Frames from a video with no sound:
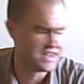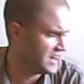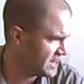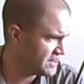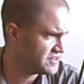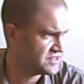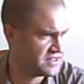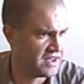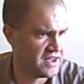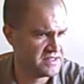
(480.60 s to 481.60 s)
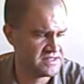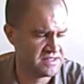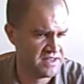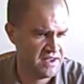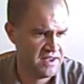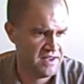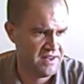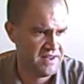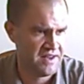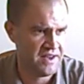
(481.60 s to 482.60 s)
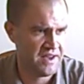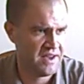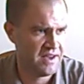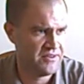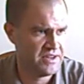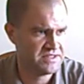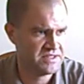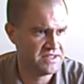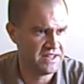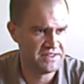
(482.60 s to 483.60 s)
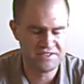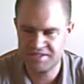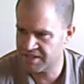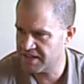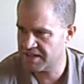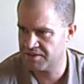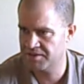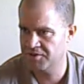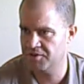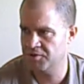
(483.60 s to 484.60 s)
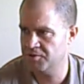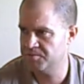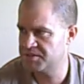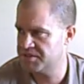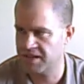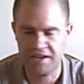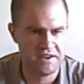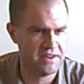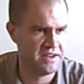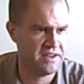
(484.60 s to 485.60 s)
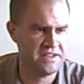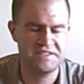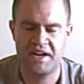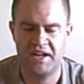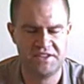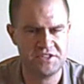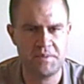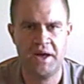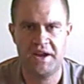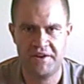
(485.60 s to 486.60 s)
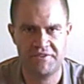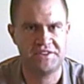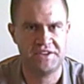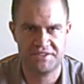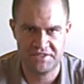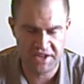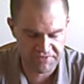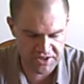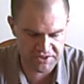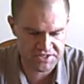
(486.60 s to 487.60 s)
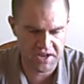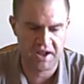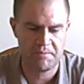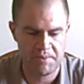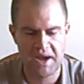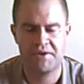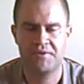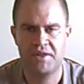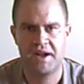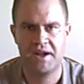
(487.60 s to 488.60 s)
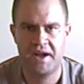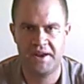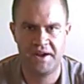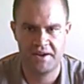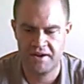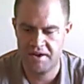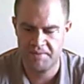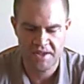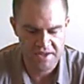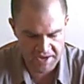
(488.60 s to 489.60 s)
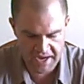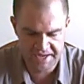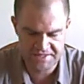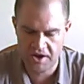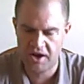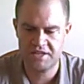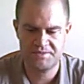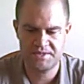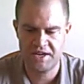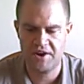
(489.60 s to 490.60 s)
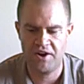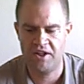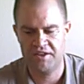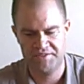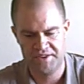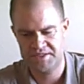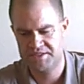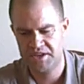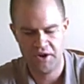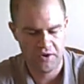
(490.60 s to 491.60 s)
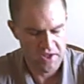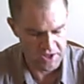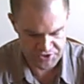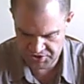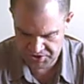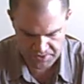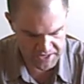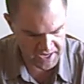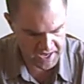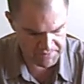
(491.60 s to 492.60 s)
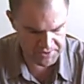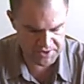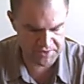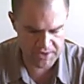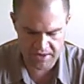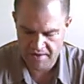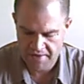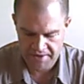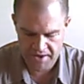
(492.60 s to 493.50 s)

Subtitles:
He's got Hater Sauce. What else has he got there? Sleek Lube, Slick Honey. He's got just about everything. So definitely go and check out macrolineguy.com. Guy is awesome. He's got all of this. So just to recap really quick.